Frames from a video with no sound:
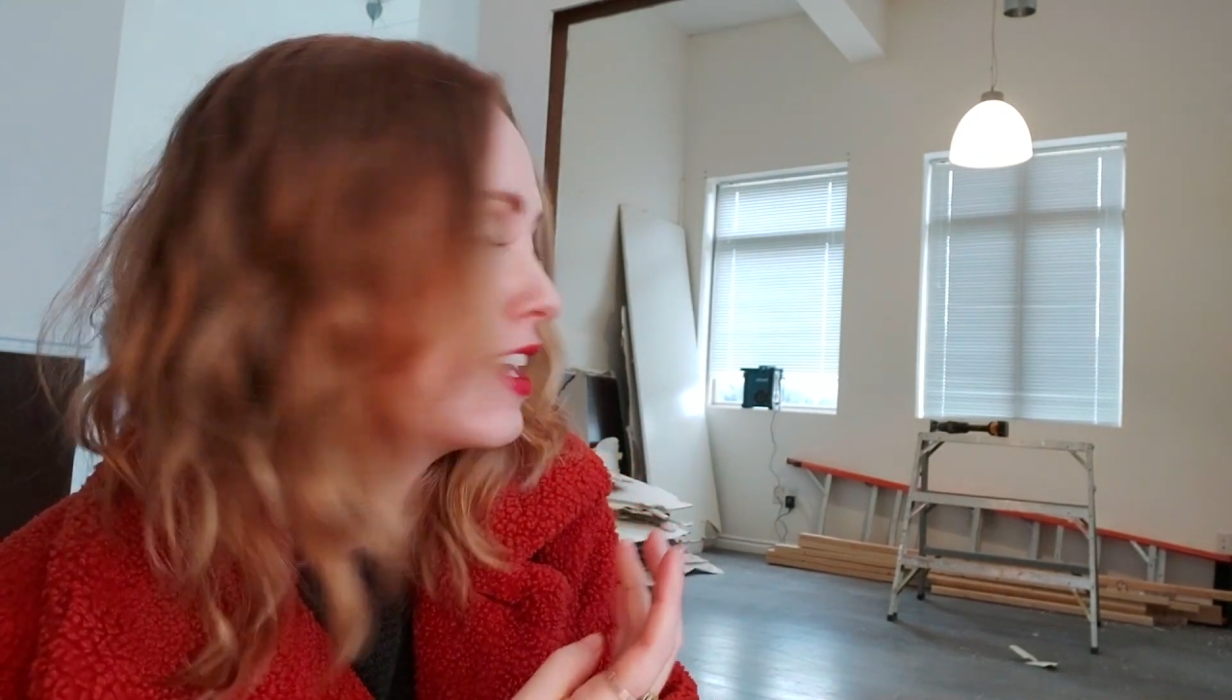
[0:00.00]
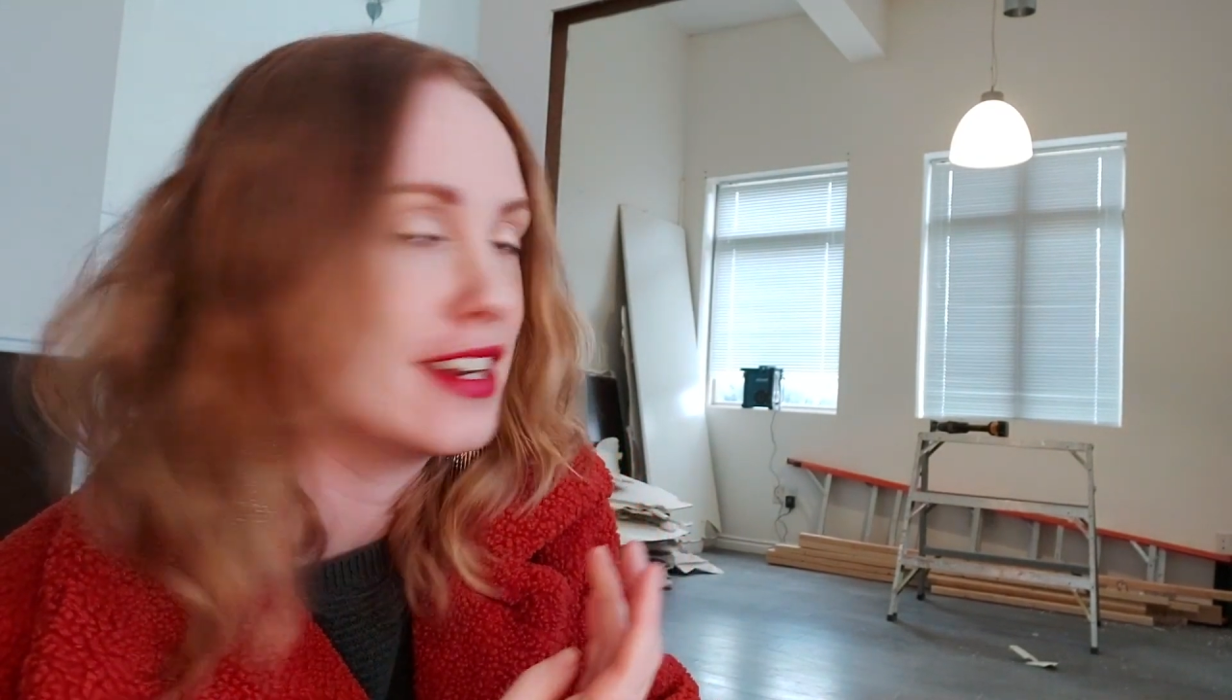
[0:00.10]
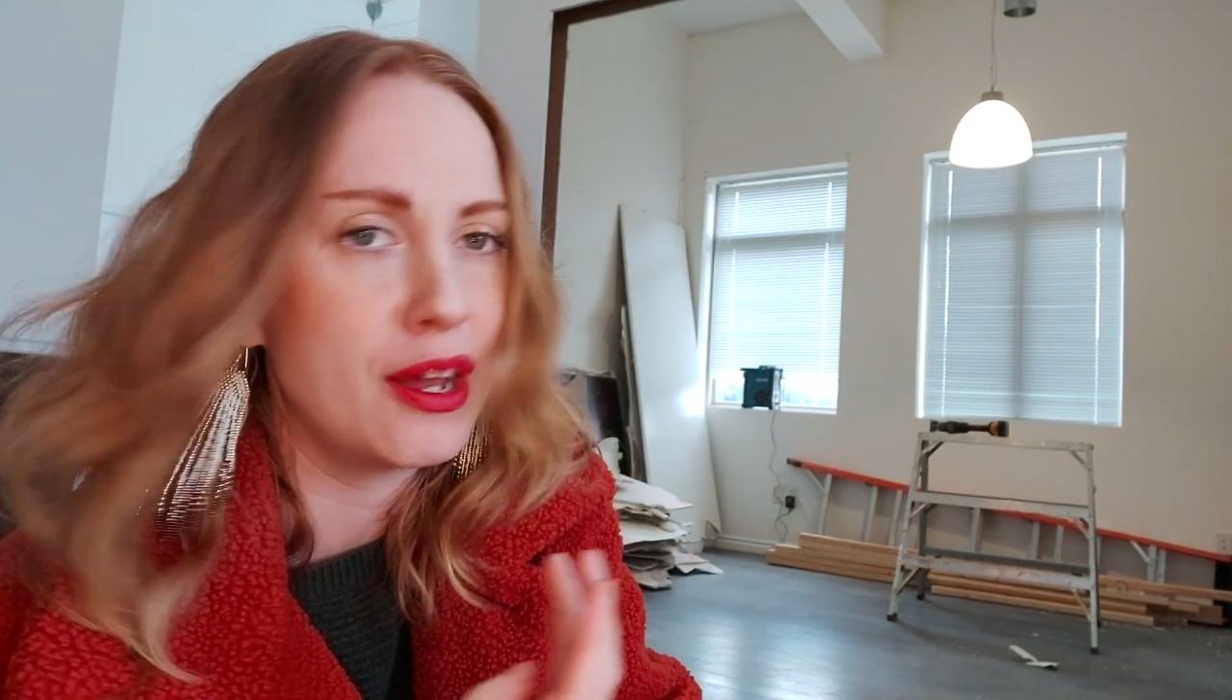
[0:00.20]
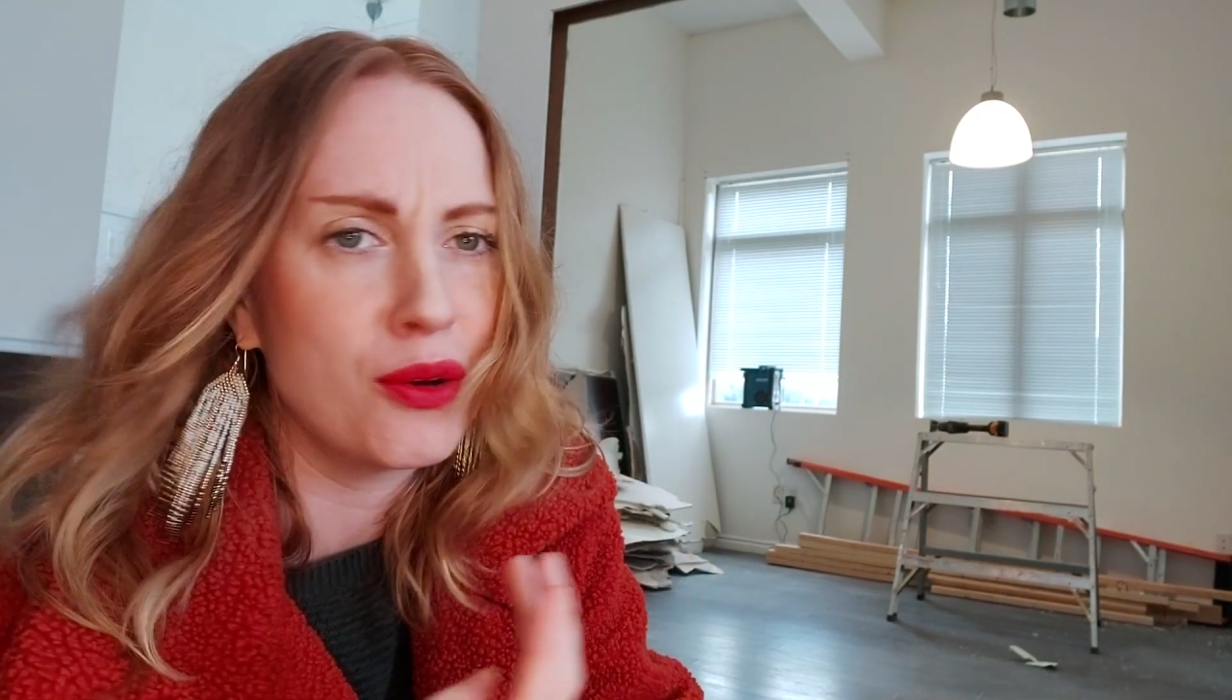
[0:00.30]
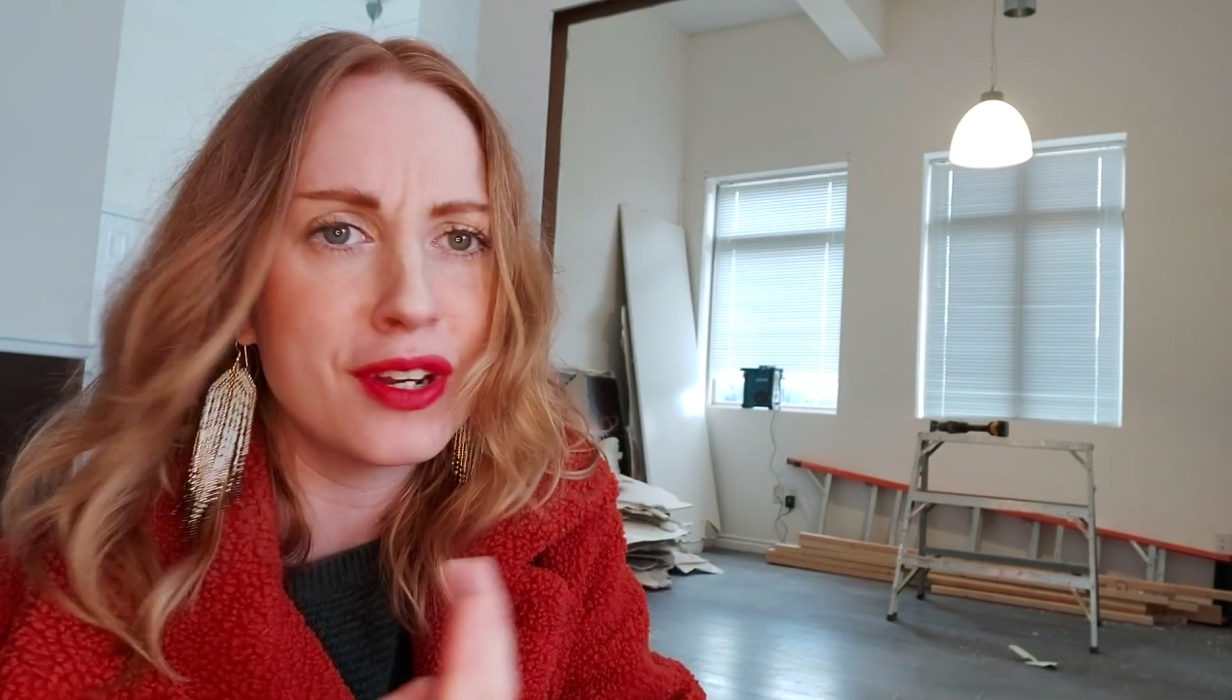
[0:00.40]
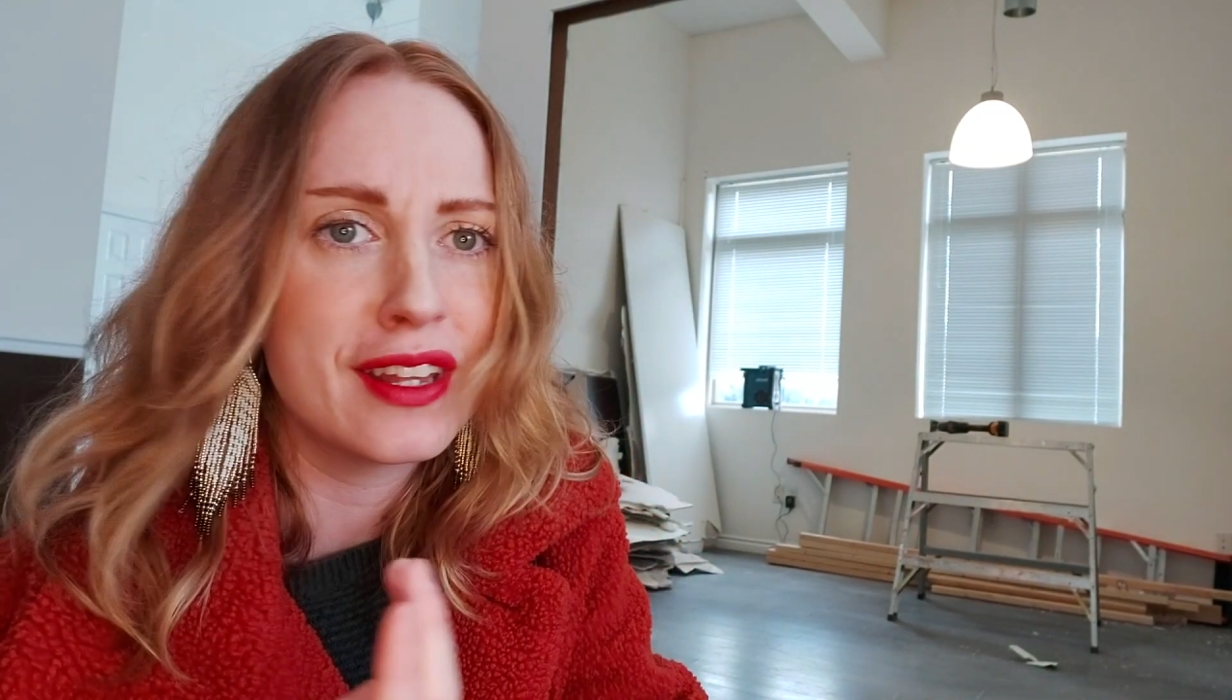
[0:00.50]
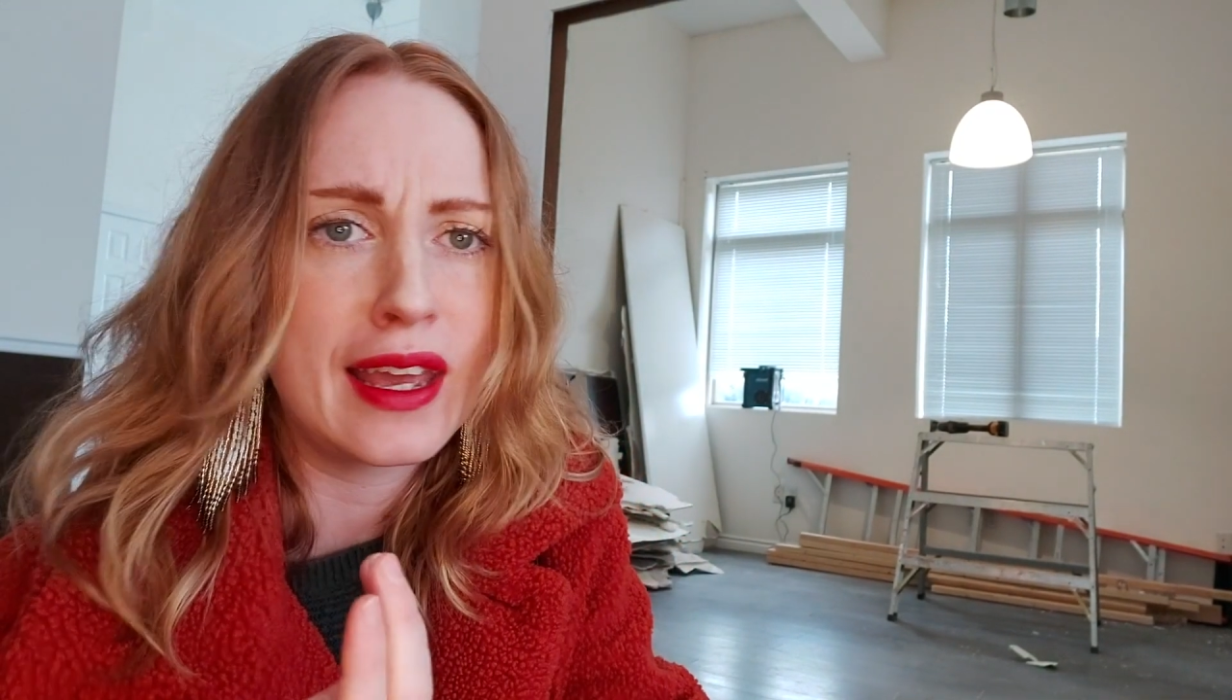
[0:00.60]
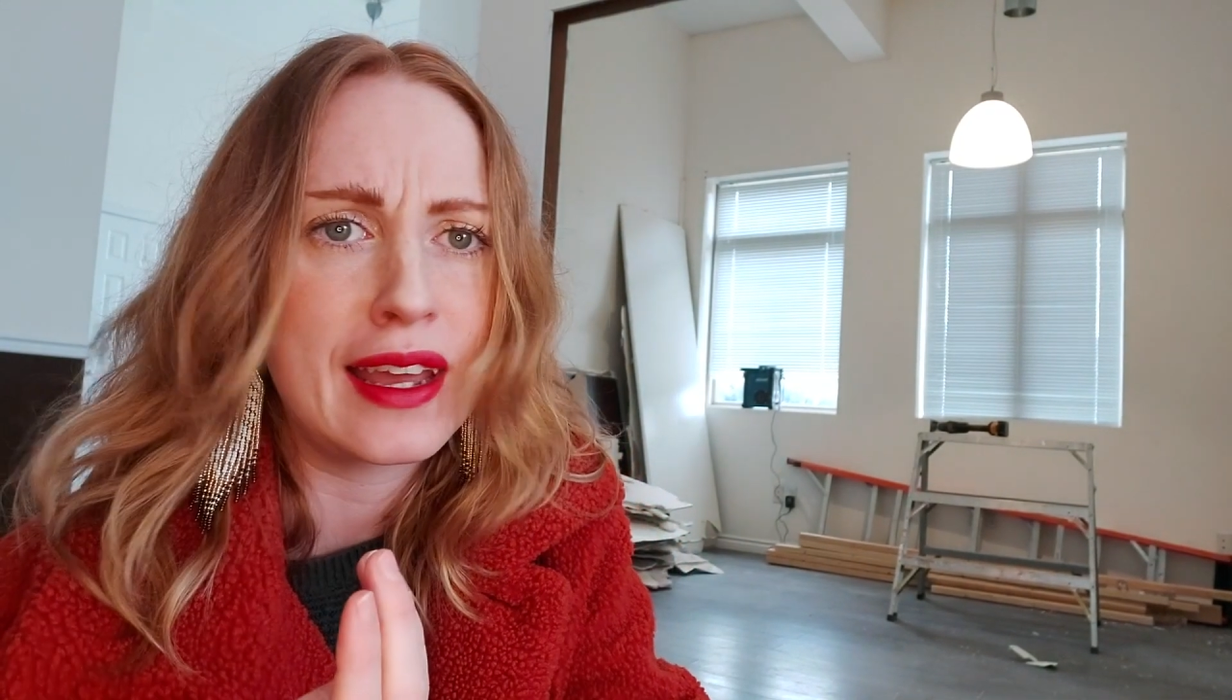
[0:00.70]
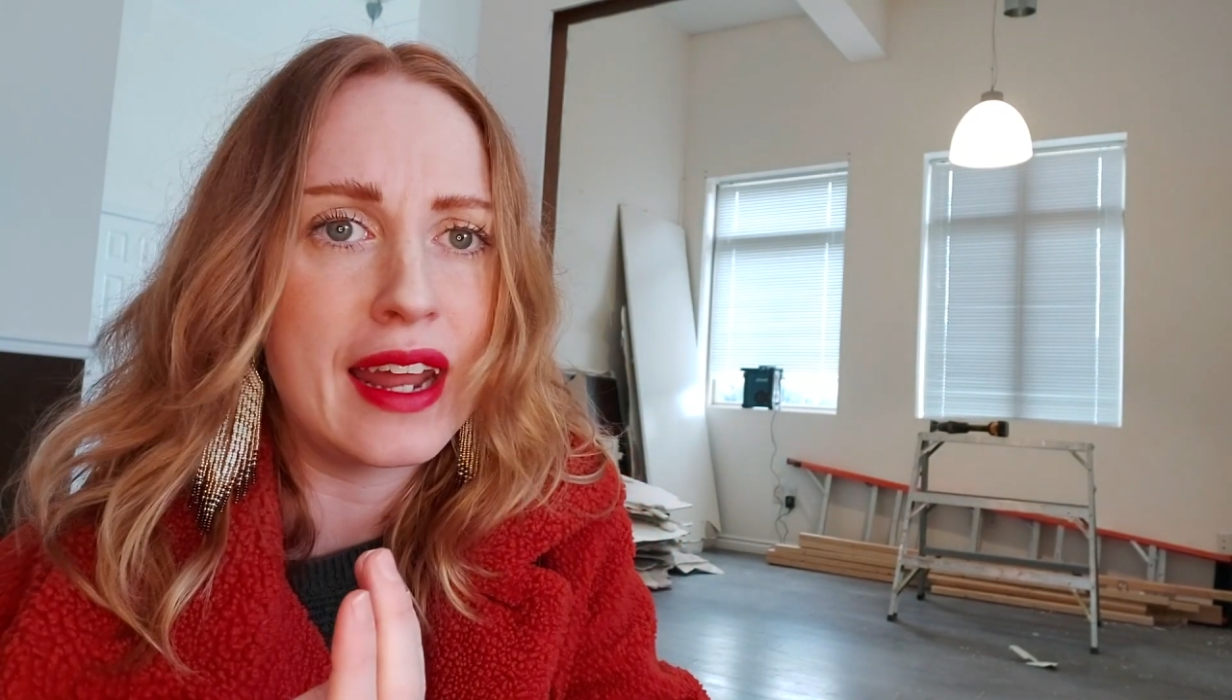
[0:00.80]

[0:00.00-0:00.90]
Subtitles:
cut it out in like